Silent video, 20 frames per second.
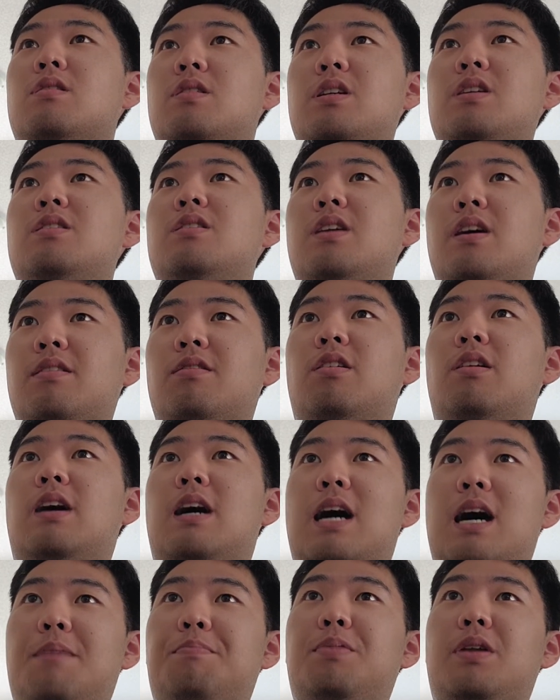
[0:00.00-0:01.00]
these things are
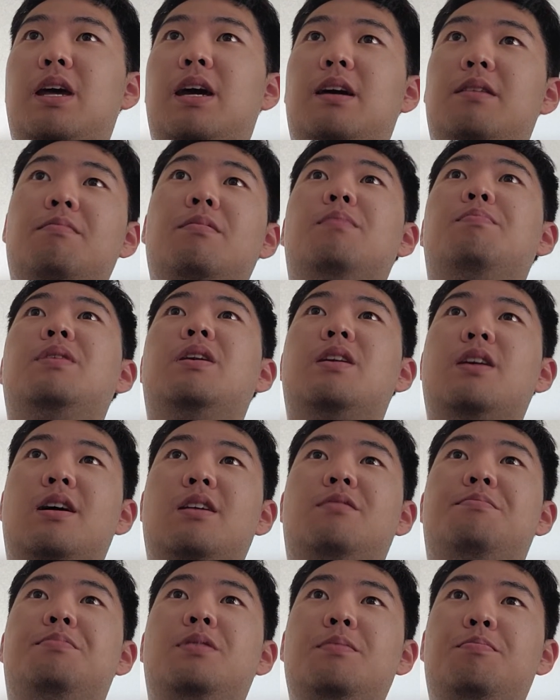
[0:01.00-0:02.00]
happening because
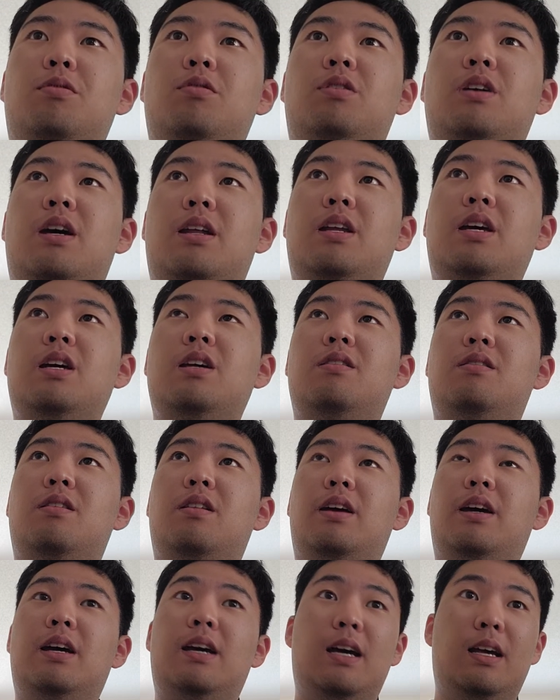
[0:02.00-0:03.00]
people can
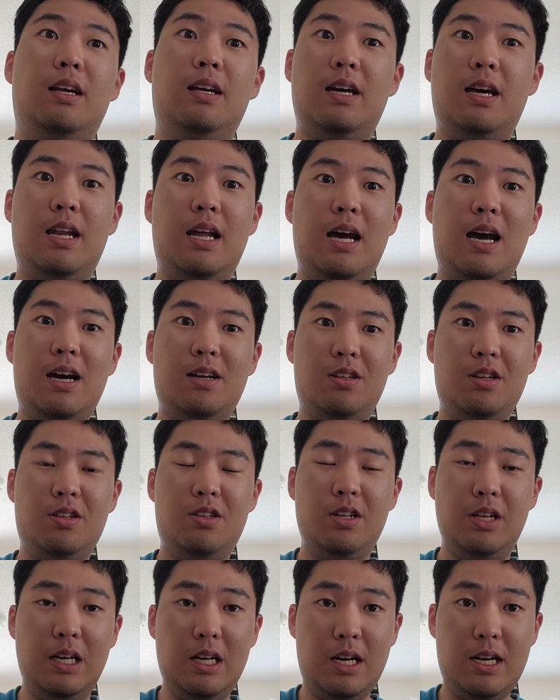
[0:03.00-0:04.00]
easily get access
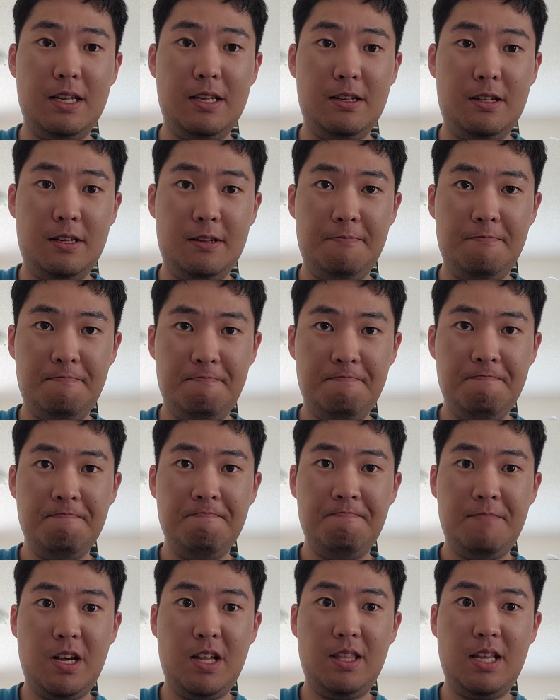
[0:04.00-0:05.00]
to guns,
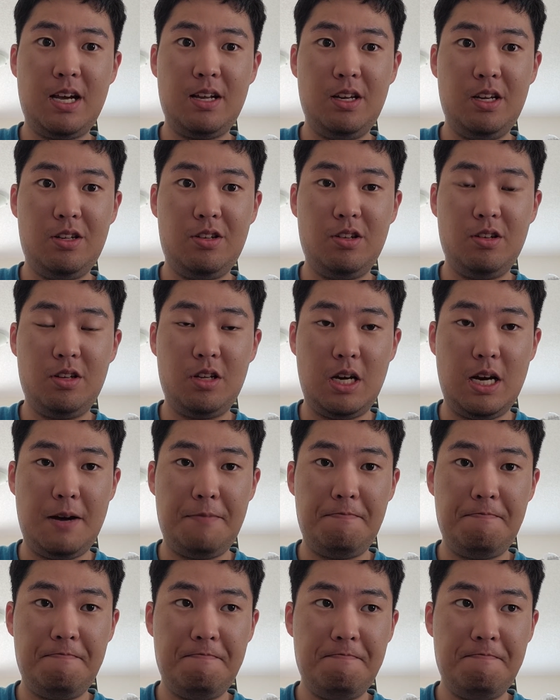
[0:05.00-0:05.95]
and that needs to stop.